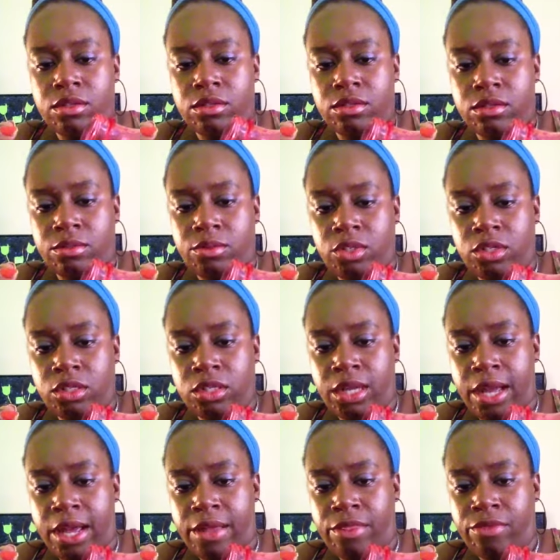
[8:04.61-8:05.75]
So I'm just going to
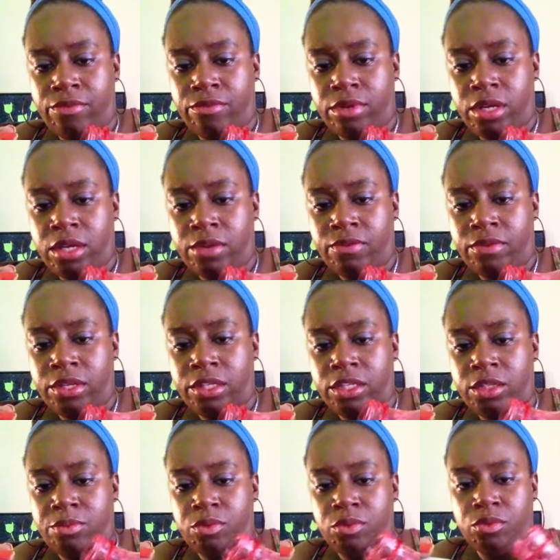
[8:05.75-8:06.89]
add 3 of these
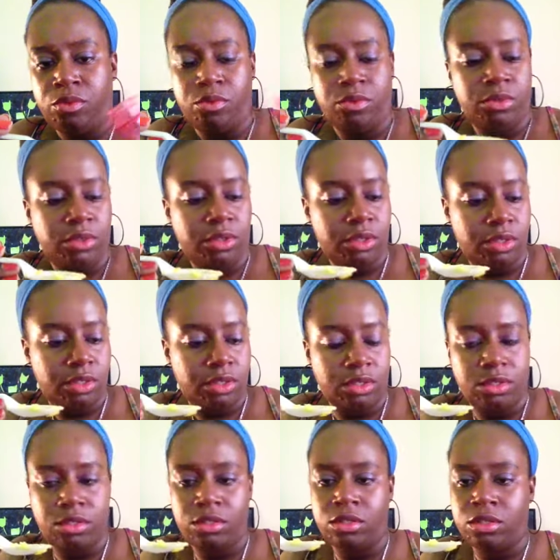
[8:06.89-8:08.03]
spoons
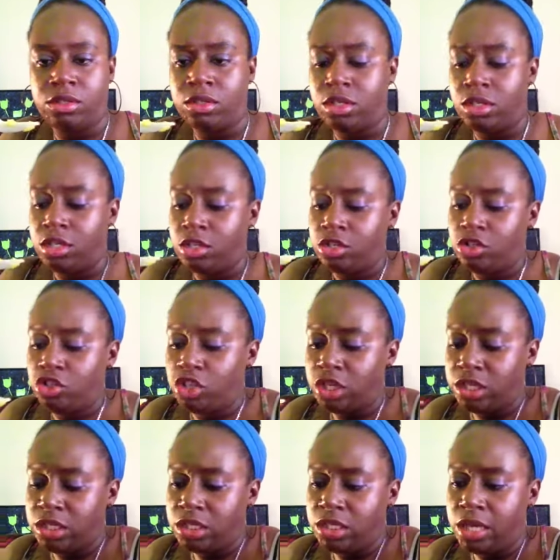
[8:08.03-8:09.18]

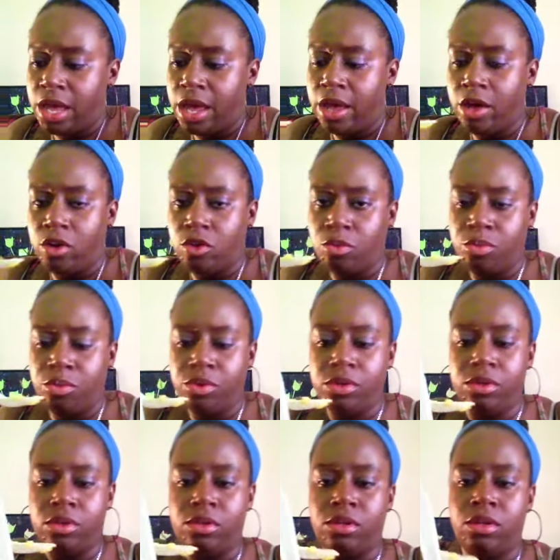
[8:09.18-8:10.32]
just to help
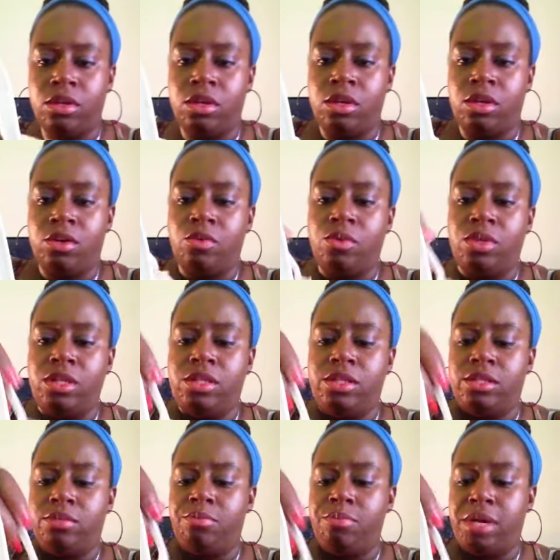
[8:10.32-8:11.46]
with
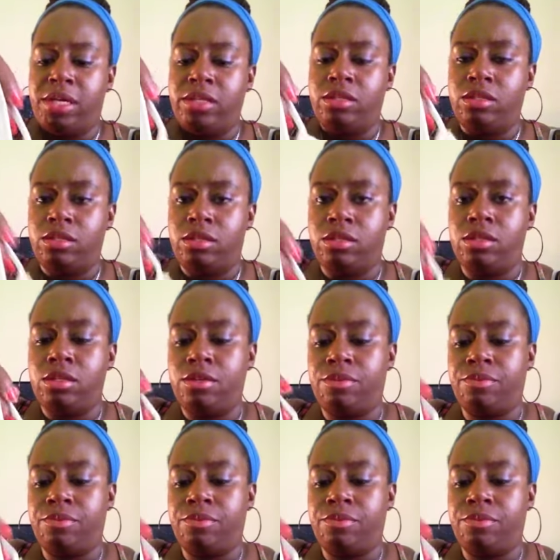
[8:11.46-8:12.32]
this base.